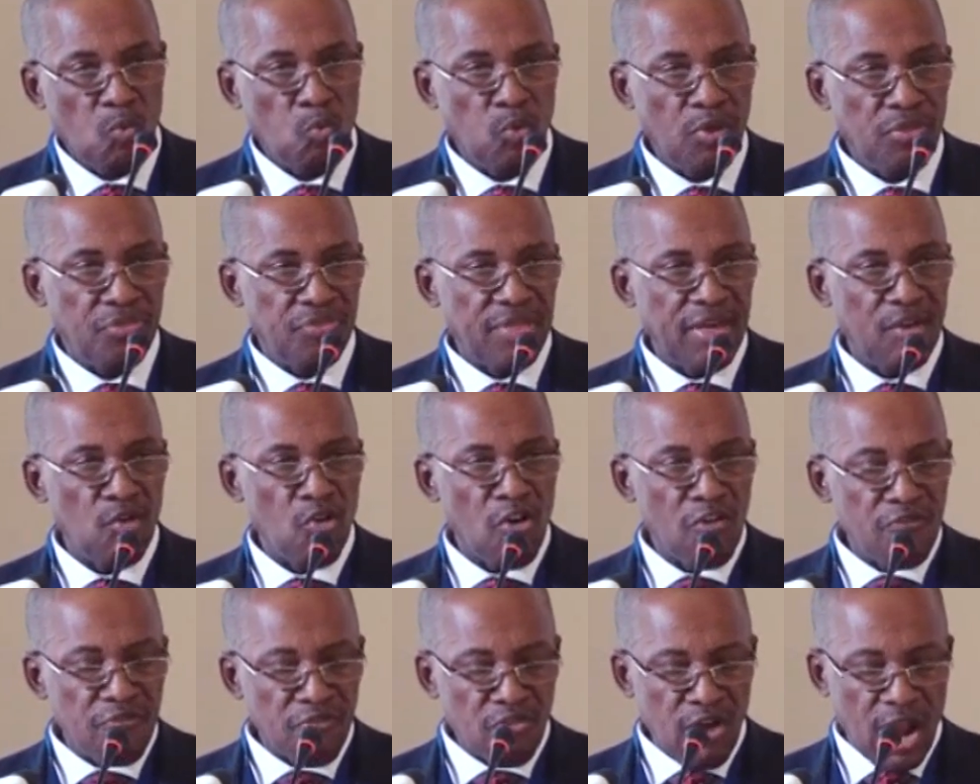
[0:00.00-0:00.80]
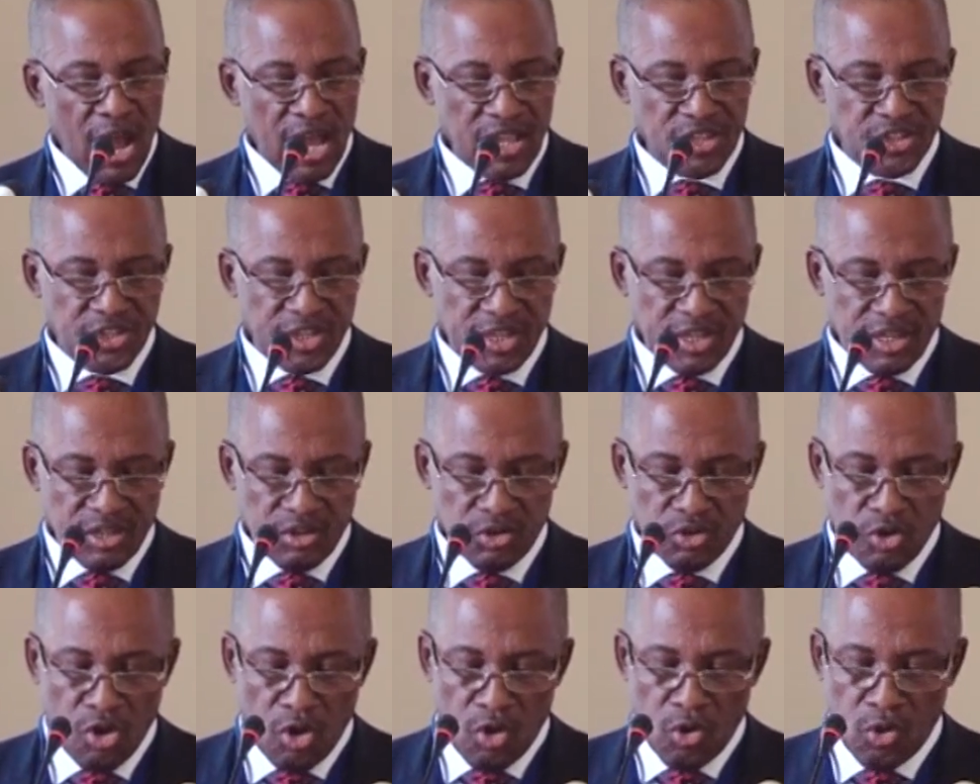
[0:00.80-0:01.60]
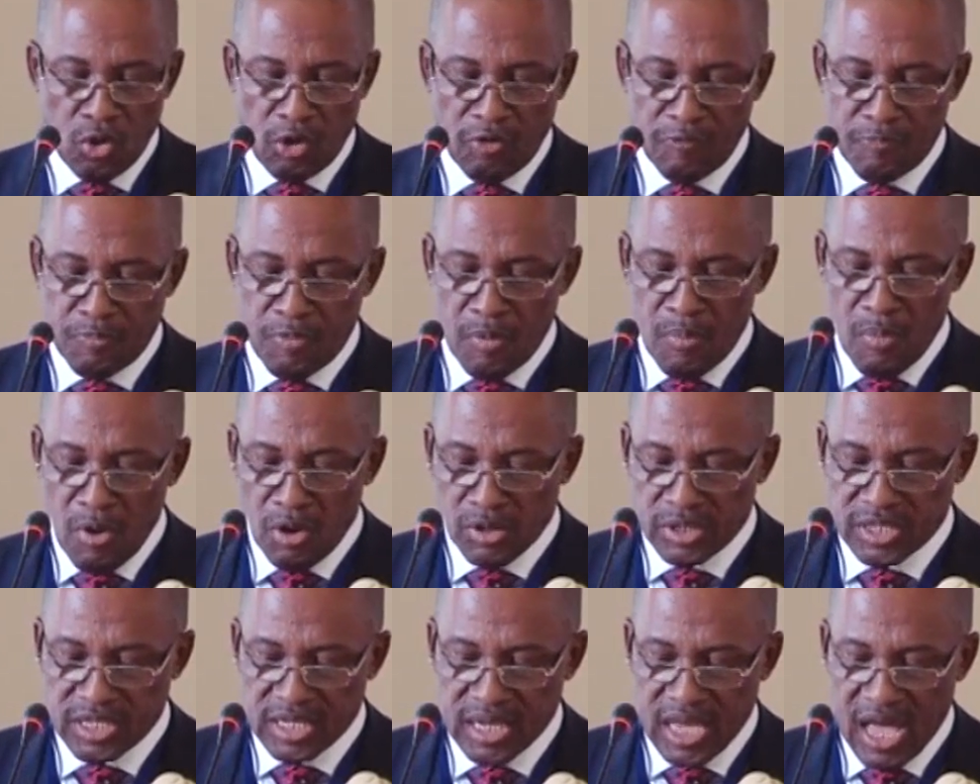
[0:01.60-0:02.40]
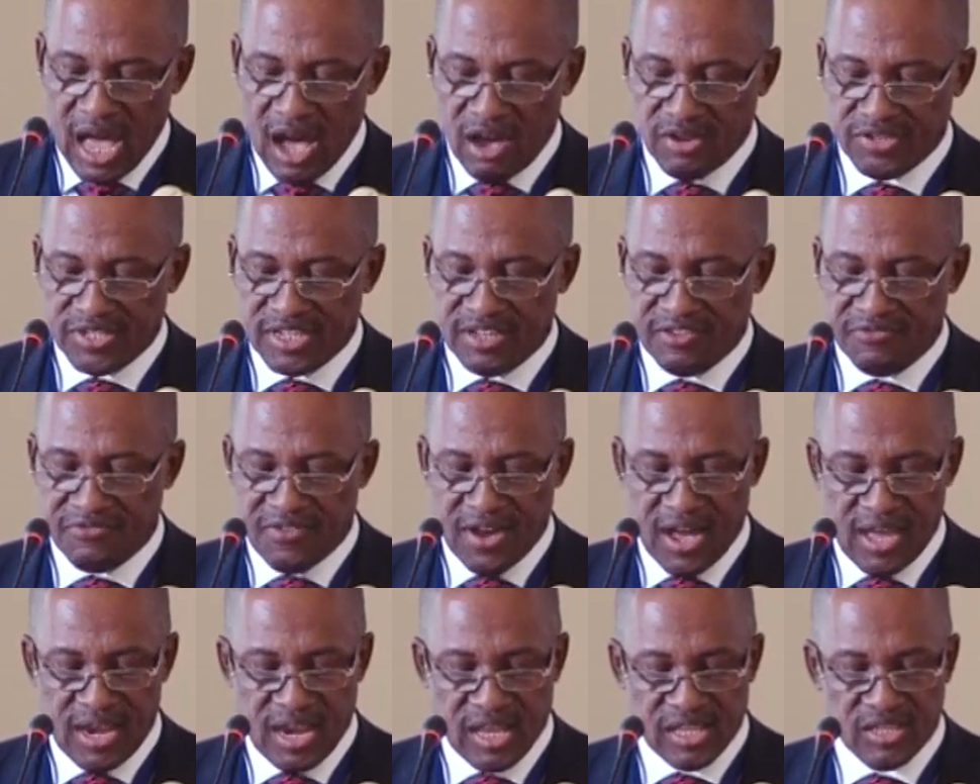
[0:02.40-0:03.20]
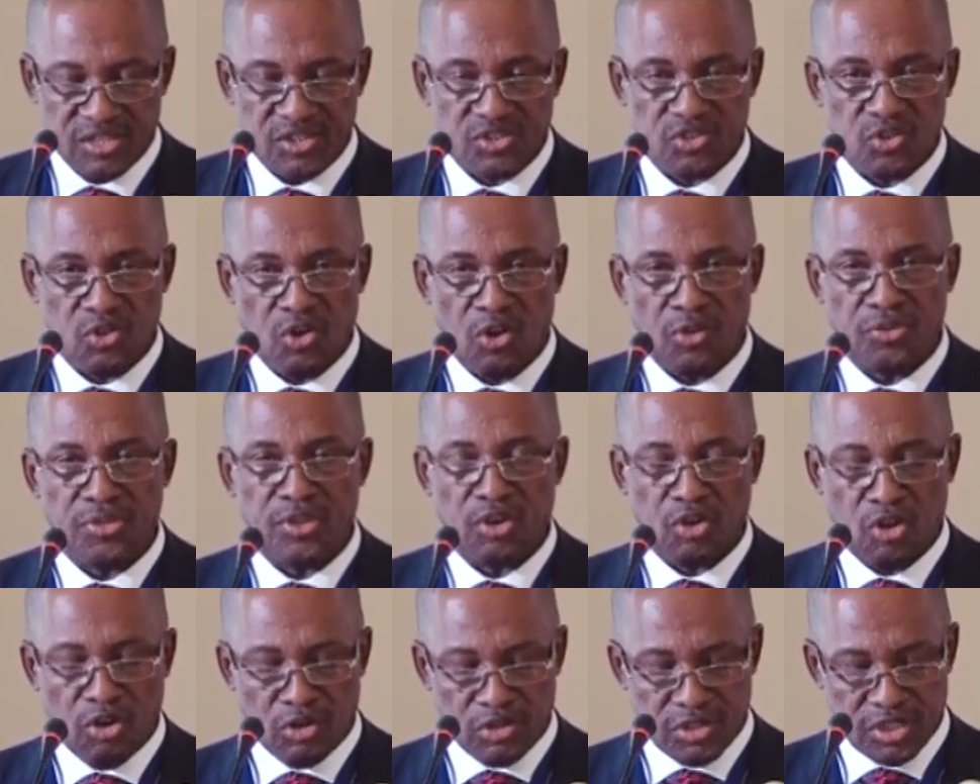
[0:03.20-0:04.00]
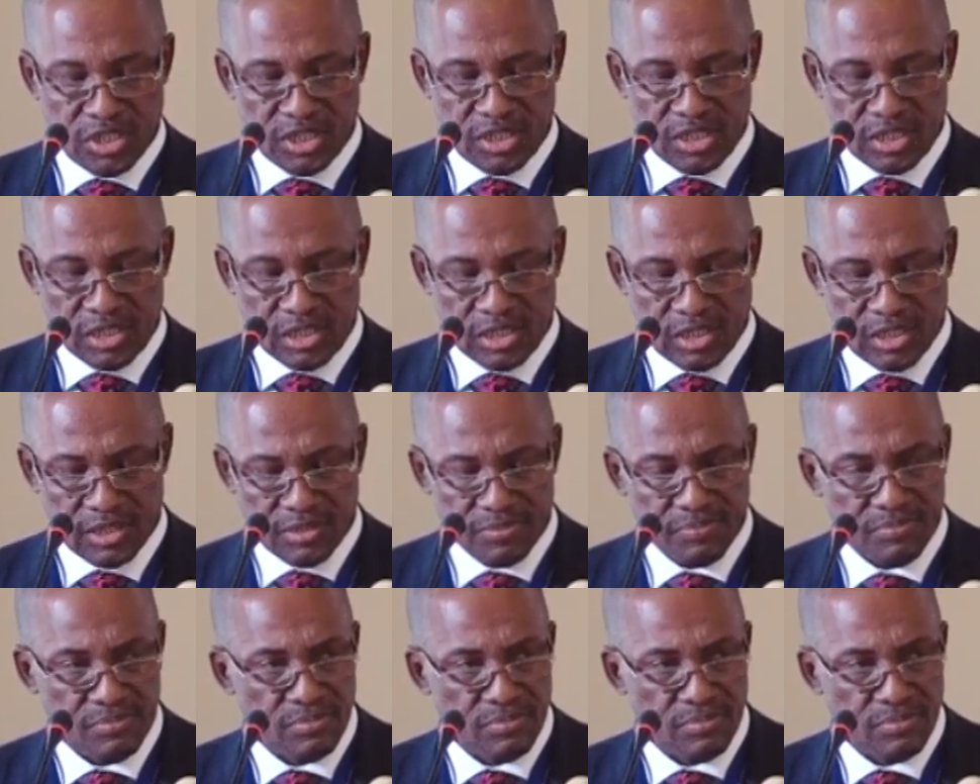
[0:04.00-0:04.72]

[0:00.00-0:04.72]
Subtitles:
with the overarching goal of promoting housing finance on the continent.